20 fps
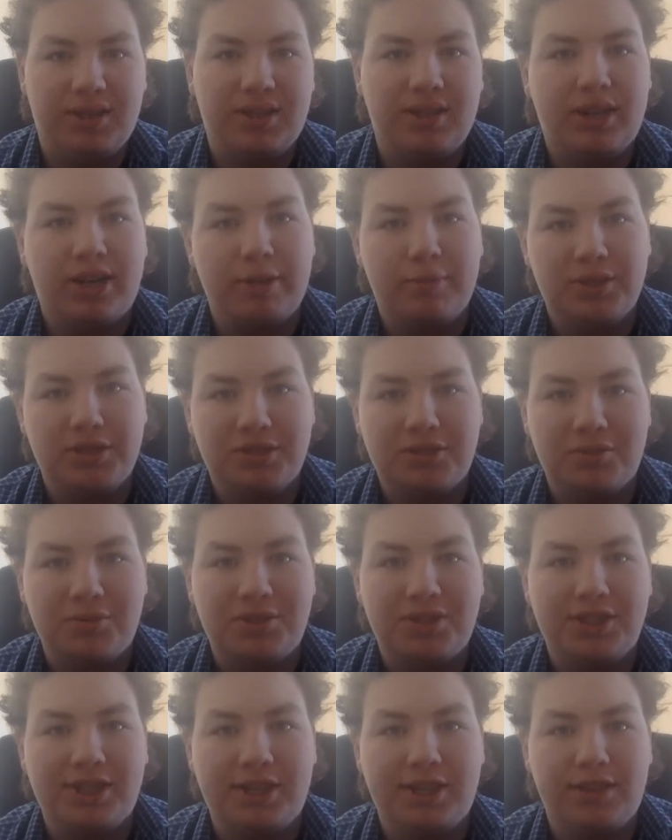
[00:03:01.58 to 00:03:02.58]
that I'm
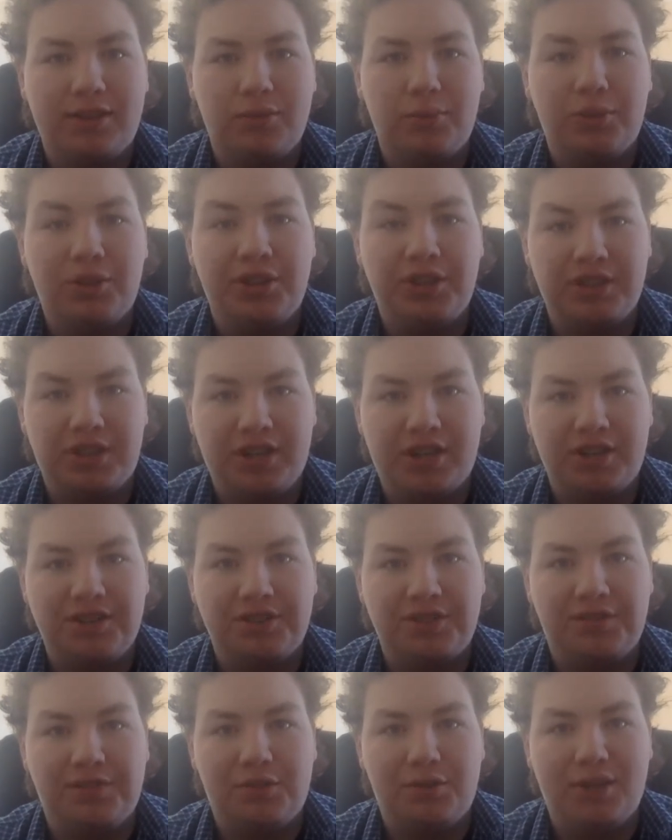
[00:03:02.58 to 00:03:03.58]
associated with the
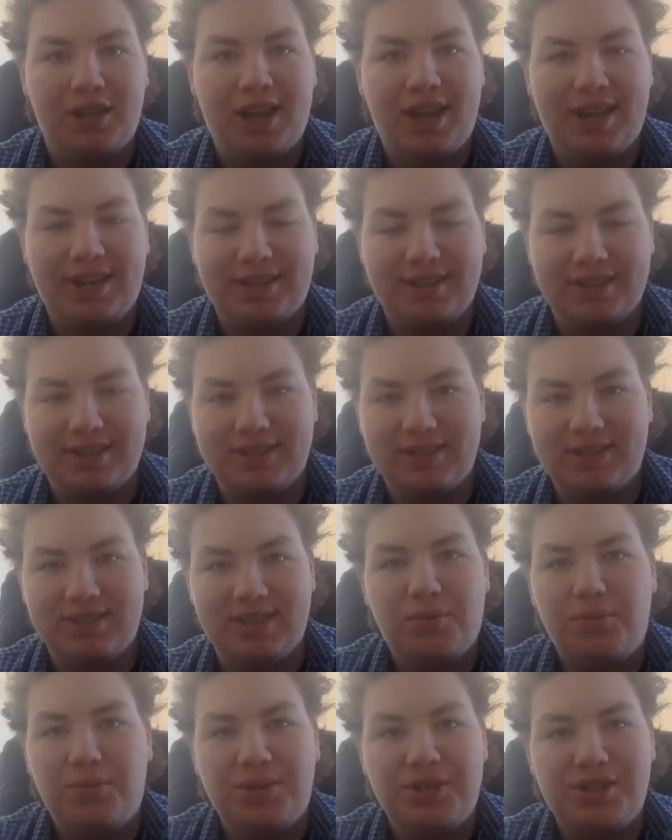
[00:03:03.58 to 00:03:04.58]
Gacha Fall
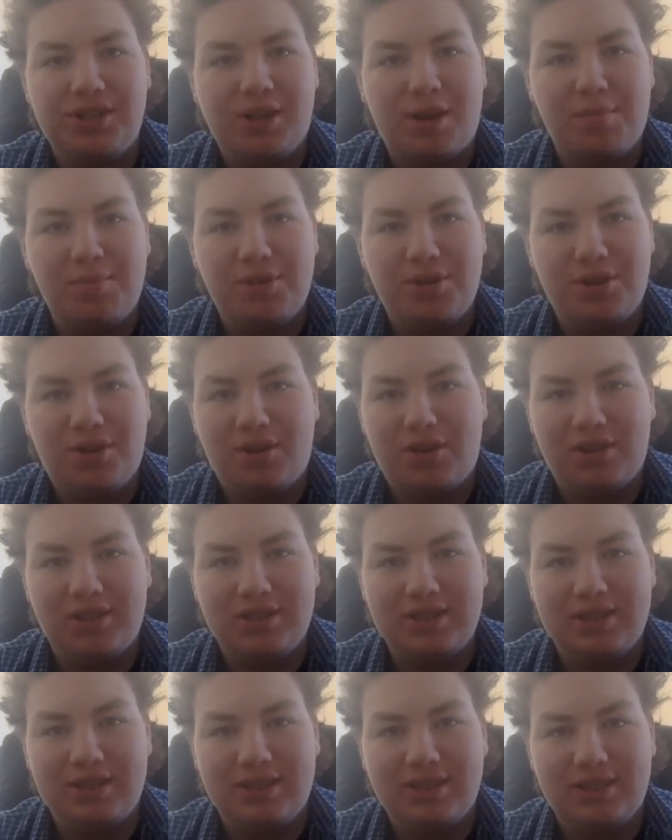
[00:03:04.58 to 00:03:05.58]
hackers, which I'm
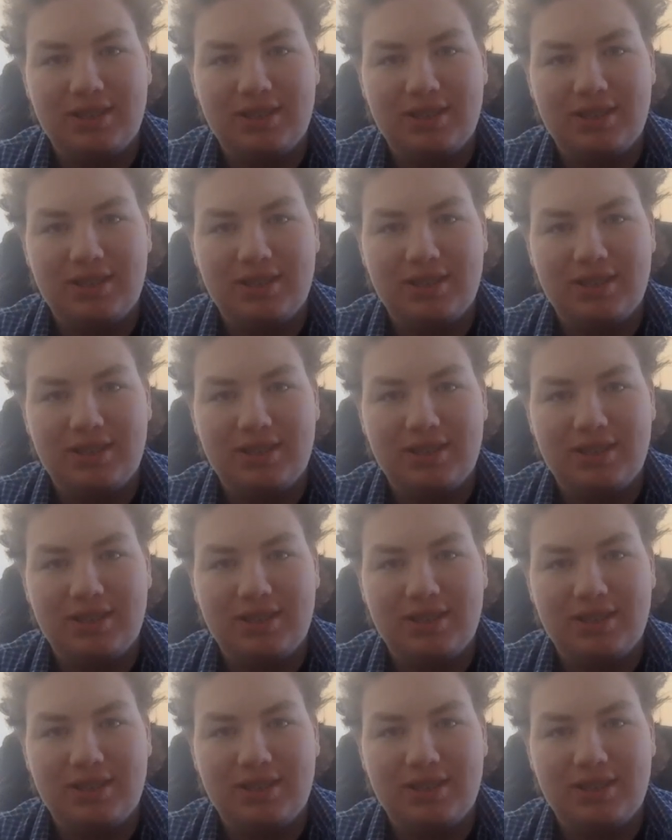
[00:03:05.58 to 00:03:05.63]
not,